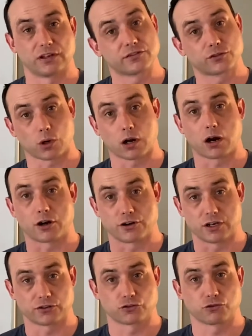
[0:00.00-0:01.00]
So our heart
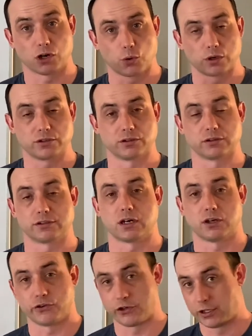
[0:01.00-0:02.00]
does grow until
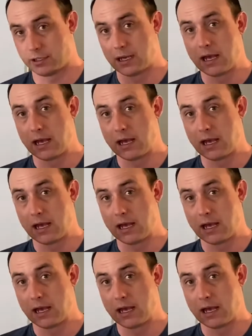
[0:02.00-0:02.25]
adulthood,